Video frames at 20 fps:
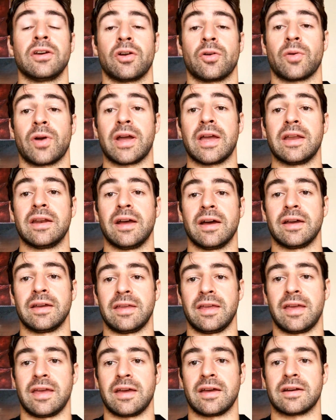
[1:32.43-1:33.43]
Great, I
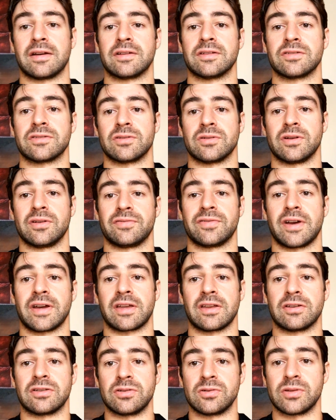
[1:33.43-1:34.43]
can. So if I
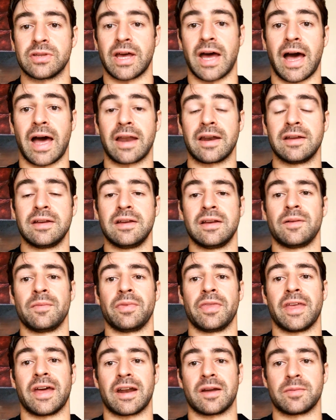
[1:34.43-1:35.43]
can do that,
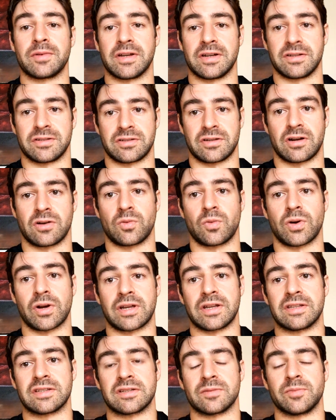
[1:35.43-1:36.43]
then I'm going to start
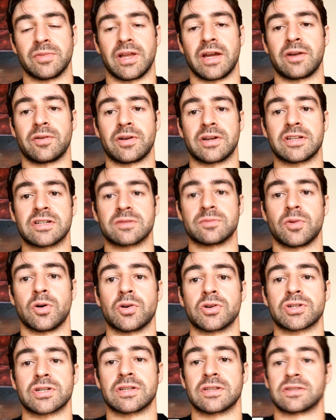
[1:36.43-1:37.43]
working some light range of
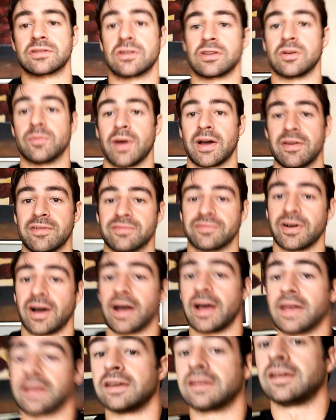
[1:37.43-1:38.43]
motion. So you might
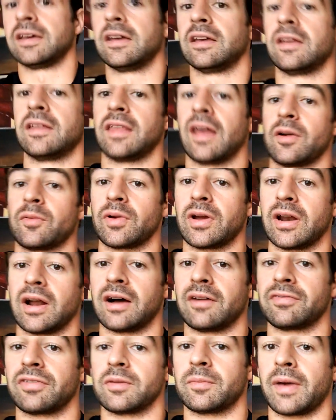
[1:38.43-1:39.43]
find that right
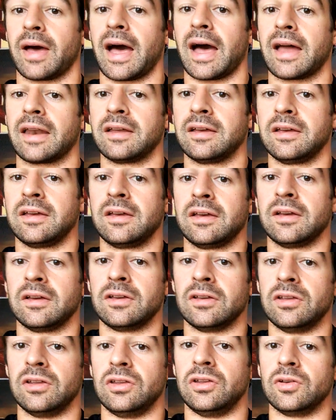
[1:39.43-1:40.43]
off the bat,
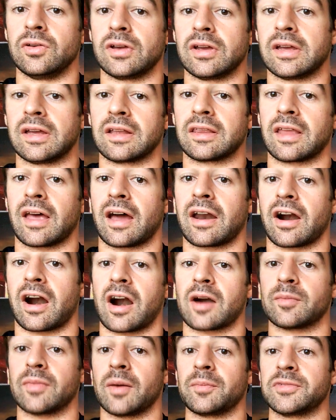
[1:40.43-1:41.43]
you can get that
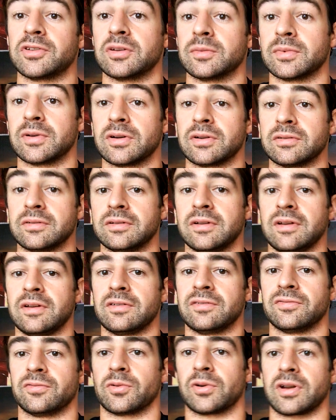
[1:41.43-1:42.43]
arm up to about
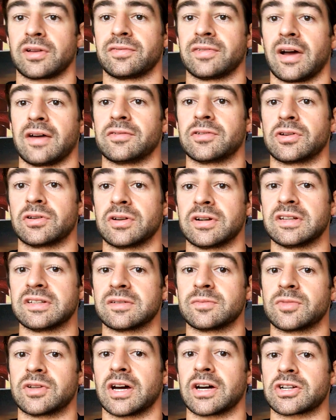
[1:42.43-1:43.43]
45 degrees
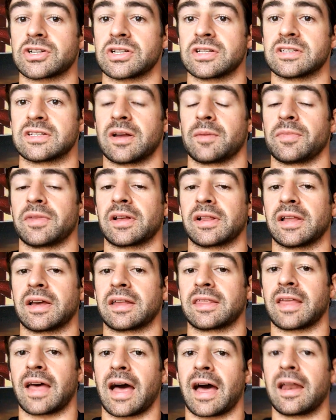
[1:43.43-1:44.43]
abduction, something
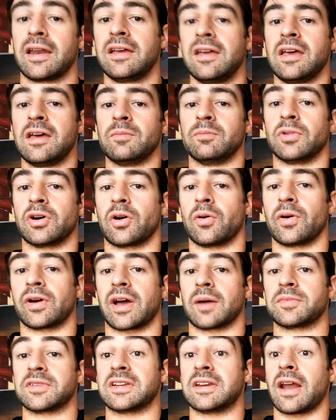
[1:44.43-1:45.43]
like that, but going
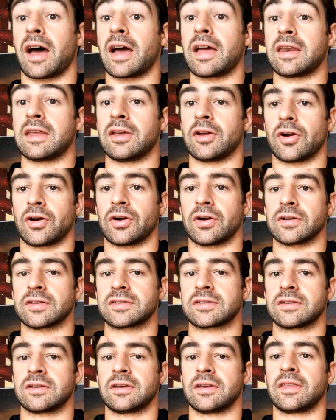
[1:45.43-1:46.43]
up to 90
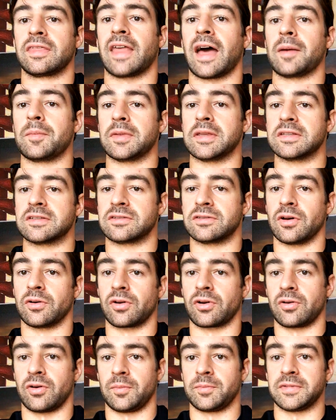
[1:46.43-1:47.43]
hurts. That means
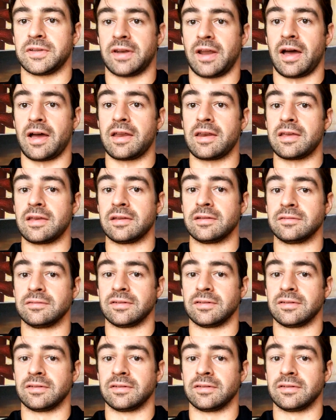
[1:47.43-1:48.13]
don't go up to 90.